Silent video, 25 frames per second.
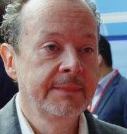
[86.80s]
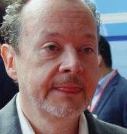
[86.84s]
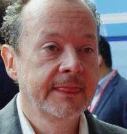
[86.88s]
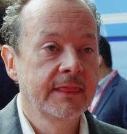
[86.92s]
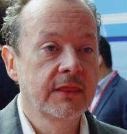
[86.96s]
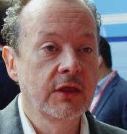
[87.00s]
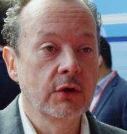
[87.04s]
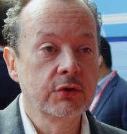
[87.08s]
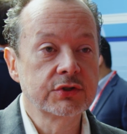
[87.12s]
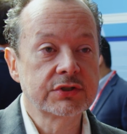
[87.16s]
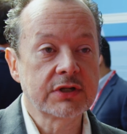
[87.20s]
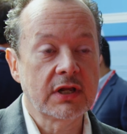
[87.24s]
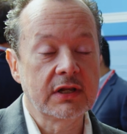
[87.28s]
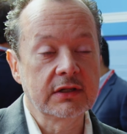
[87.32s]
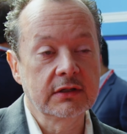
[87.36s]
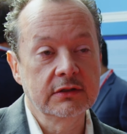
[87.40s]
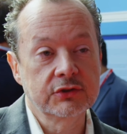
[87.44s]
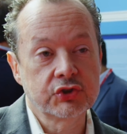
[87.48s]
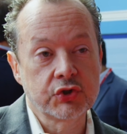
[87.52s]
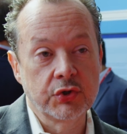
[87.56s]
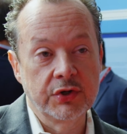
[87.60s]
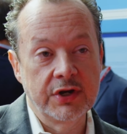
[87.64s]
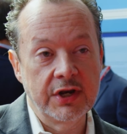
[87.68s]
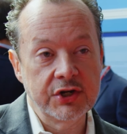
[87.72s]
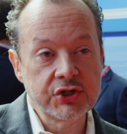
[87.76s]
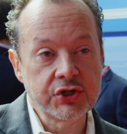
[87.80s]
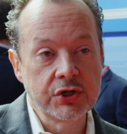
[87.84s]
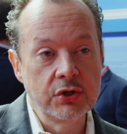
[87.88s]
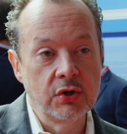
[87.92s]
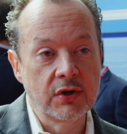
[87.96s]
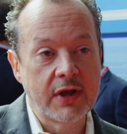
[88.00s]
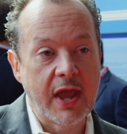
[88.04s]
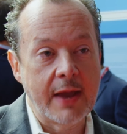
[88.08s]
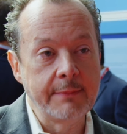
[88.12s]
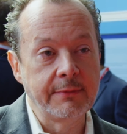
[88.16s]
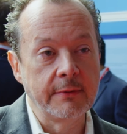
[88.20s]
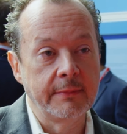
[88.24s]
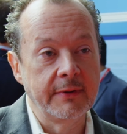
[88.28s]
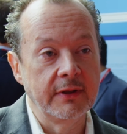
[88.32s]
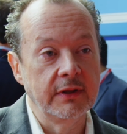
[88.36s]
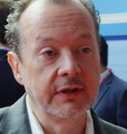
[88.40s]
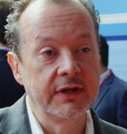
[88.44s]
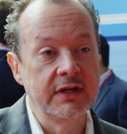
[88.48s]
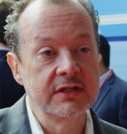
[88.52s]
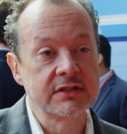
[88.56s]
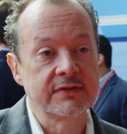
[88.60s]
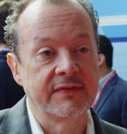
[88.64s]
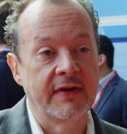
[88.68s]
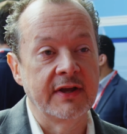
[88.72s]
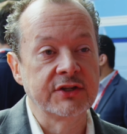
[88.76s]
those traditional
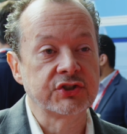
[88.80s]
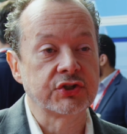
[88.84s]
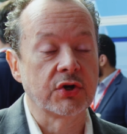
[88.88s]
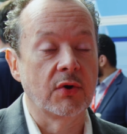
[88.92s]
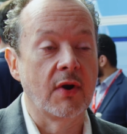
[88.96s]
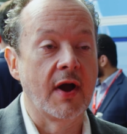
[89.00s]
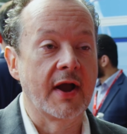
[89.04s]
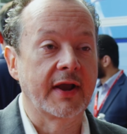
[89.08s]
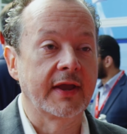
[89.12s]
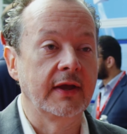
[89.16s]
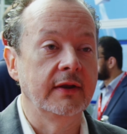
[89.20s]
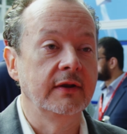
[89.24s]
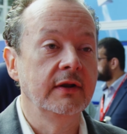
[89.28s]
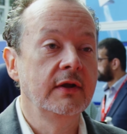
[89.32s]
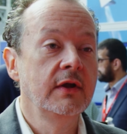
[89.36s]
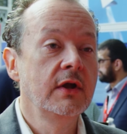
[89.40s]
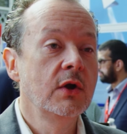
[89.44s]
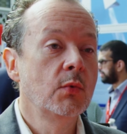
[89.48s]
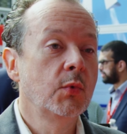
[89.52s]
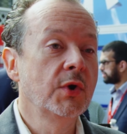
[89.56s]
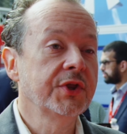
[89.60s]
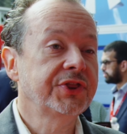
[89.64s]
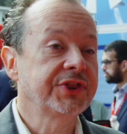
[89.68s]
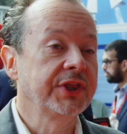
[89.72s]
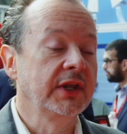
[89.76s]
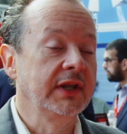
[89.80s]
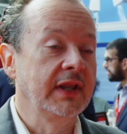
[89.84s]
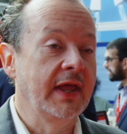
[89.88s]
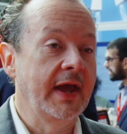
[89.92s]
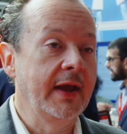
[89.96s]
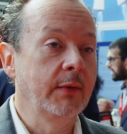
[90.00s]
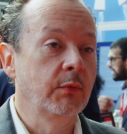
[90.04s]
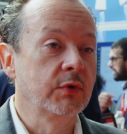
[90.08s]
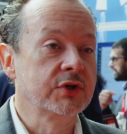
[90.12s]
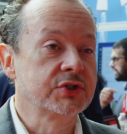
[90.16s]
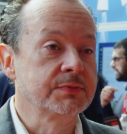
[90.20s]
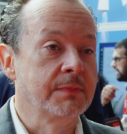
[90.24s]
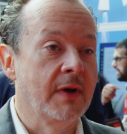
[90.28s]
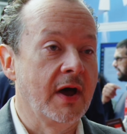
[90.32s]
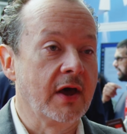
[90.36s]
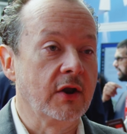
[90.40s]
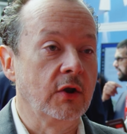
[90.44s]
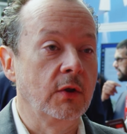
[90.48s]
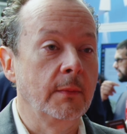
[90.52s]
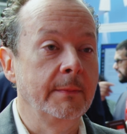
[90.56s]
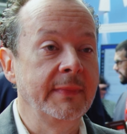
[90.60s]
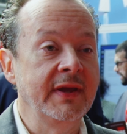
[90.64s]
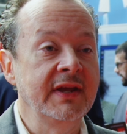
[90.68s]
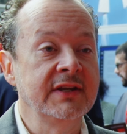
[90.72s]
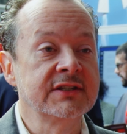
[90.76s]
capabilities of AnswerRocket with the language
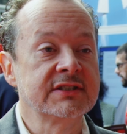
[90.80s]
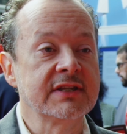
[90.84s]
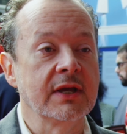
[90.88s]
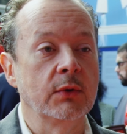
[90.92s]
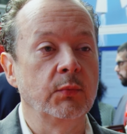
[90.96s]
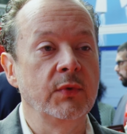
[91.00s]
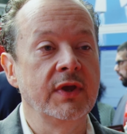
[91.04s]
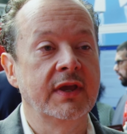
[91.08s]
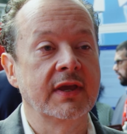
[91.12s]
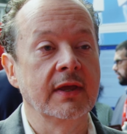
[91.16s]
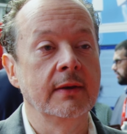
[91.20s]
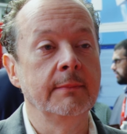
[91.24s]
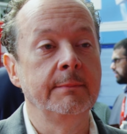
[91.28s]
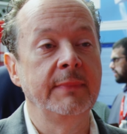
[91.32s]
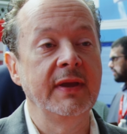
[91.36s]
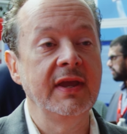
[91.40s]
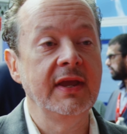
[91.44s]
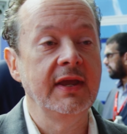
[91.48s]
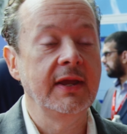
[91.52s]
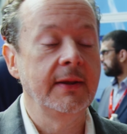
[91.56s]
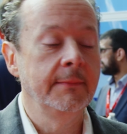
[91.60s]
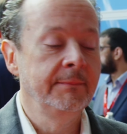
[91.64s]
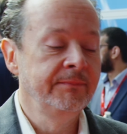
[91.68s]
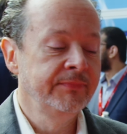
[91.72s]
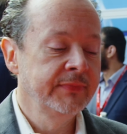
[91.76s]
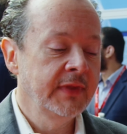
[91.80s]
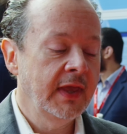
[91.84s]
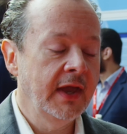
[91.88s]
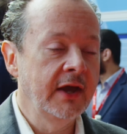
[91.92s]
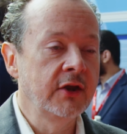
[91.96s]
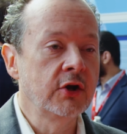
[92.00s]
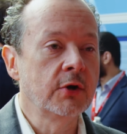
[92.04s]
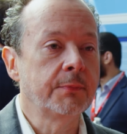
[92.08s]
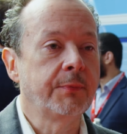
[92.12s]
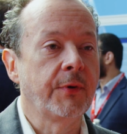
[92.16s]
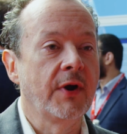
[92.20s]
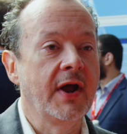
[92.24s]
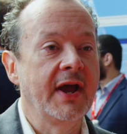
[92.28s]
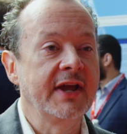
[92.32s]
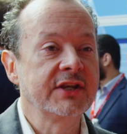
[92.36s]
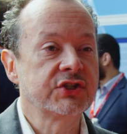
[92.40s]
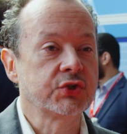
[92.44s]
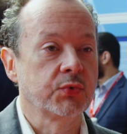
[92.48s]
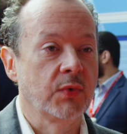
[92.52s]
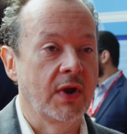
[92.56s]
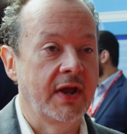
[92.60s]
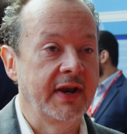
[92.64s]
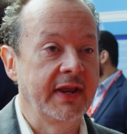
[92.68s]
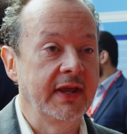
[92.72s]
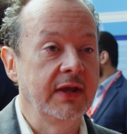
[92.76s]
model means that we can be enterprise
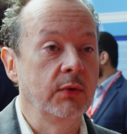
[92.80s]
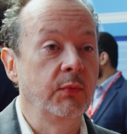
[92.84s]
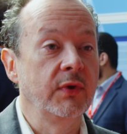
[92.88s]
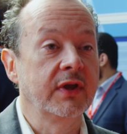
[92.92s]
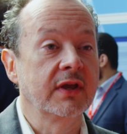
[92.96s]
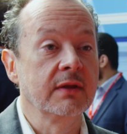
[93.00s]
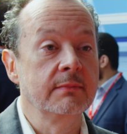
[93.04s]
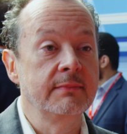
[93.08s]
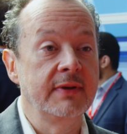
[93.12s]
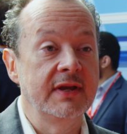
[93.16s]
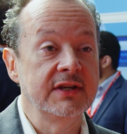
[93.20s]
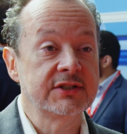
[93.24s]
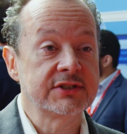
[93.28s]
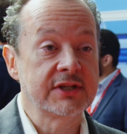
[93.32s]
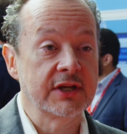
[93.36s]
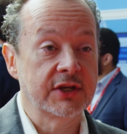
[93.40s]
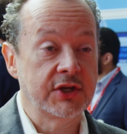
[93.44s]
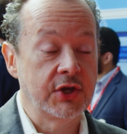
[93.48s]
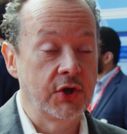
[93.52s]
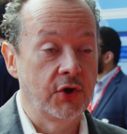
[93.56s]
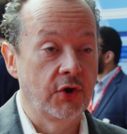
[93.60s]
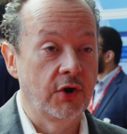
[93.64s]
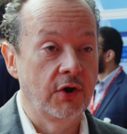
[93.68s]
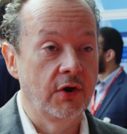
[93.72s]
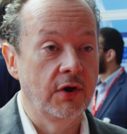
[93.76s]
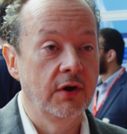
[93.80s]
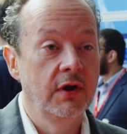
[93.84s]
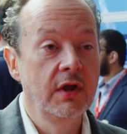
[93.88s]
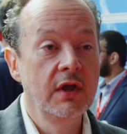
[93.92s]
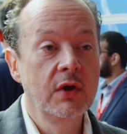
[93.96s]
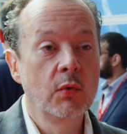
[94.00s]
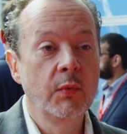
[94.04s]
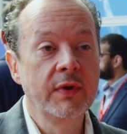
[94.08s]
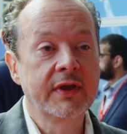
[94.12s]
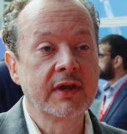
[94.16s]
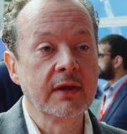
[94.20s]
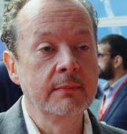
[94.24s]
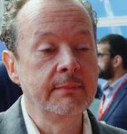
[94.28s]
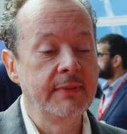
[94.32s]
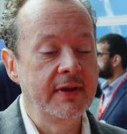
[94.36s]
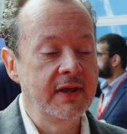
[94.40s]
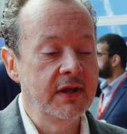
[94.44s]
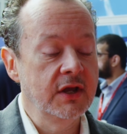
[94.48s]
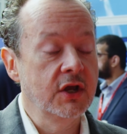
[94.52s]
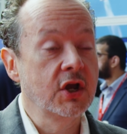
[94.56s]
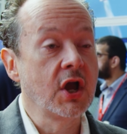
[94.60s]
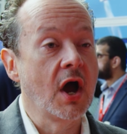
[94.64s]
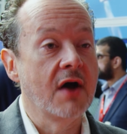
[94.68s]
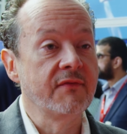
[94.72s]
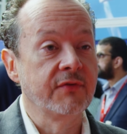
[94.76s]
ready, we can be secure, we can be
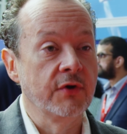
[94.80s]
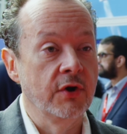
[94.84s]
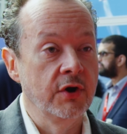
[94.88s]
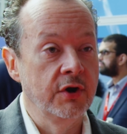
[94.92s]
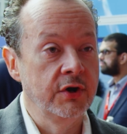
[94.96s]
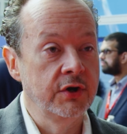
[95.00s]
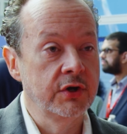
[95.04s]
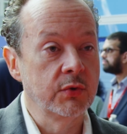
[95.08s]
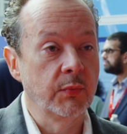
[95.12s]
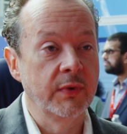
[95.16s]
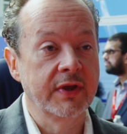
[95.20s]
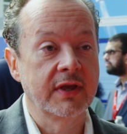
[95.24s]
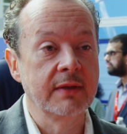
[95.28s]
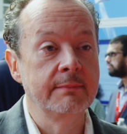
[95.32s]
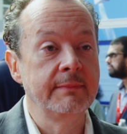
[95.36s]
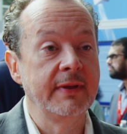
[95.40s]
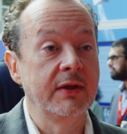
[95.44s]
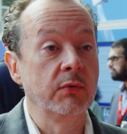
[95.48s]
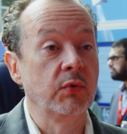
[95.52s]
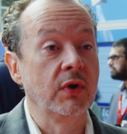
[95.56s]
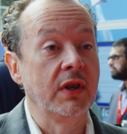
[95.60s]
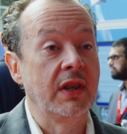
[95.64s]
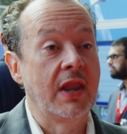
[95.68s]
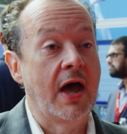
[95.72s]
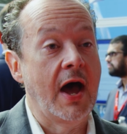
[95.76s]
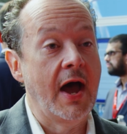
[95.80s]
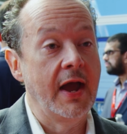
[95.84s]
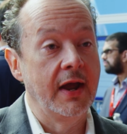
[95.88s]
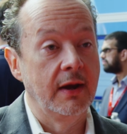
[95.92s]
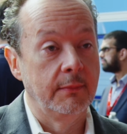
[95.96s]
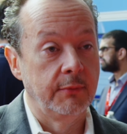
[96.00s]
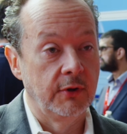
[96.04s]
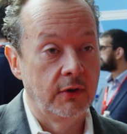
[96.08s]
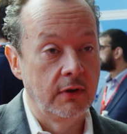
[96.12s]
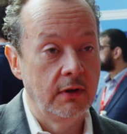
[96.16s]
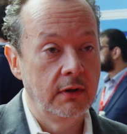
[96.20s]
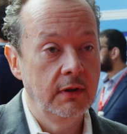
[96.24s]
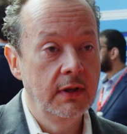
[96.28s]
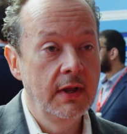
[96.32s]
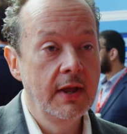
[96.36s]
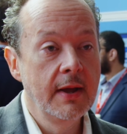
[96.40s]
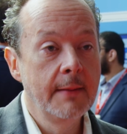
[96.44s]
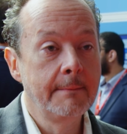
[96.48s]
governed, we can be reliable,